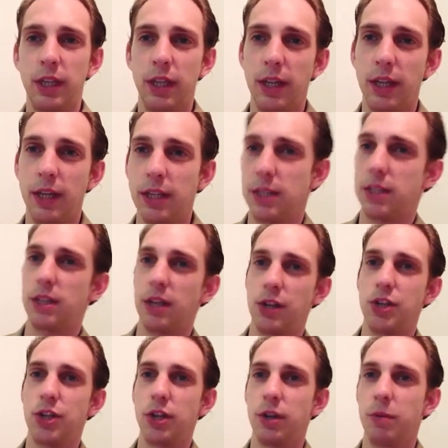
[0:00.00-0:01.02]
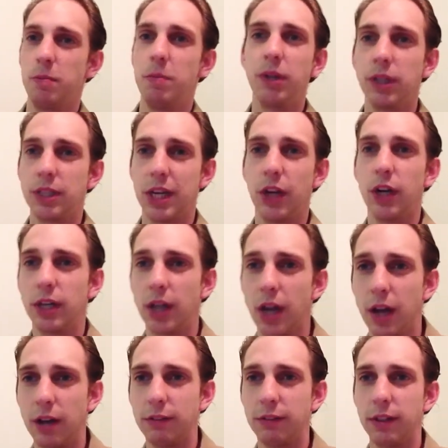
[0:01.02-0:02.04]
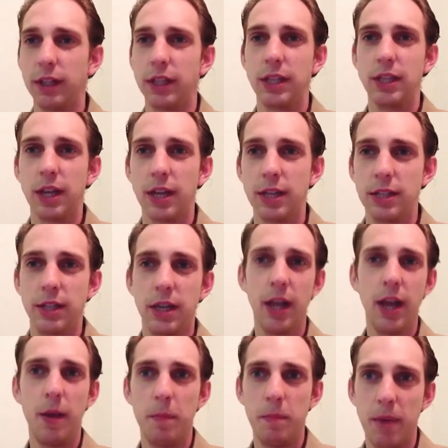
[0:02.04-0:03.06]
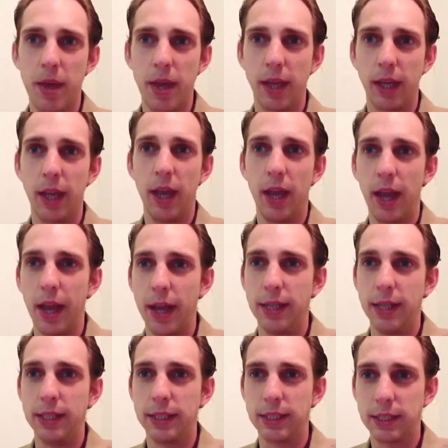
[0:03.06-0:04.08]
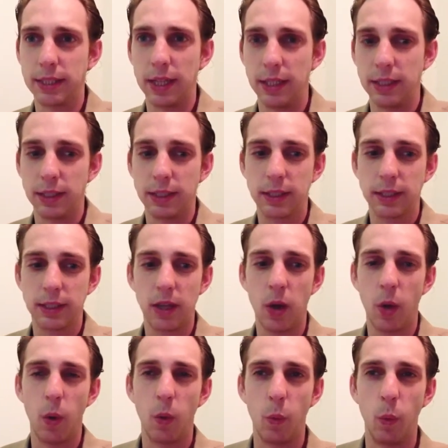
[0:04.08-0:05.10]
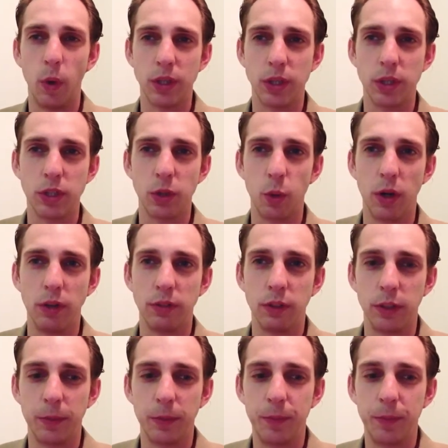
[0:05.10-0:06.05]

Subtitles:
in such a military conflict? It doesn't make any sense whatsoever.